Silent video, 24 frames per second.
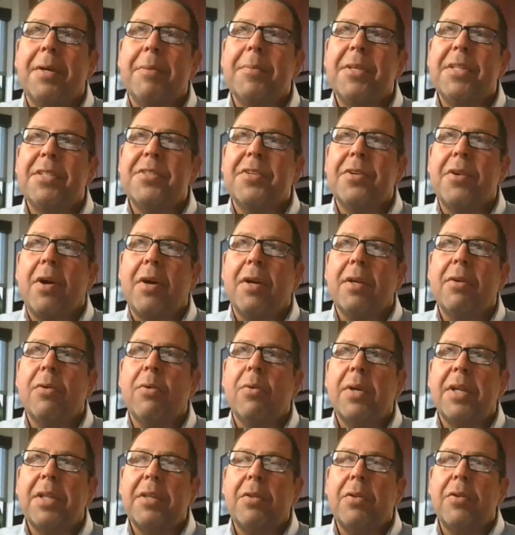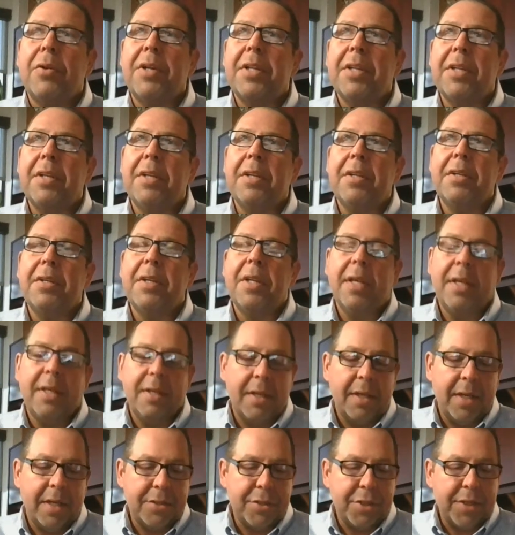It's an ongoing learning and
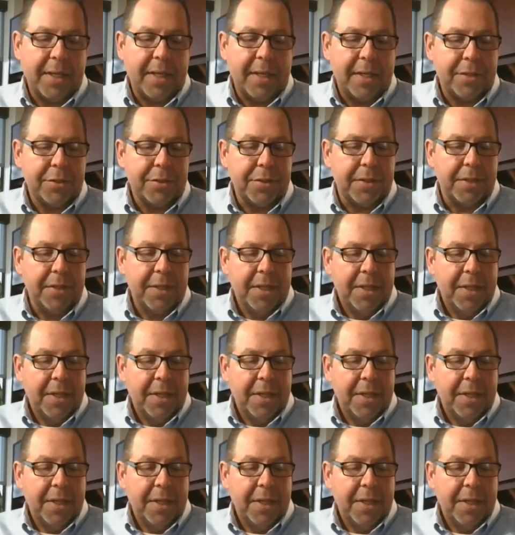education.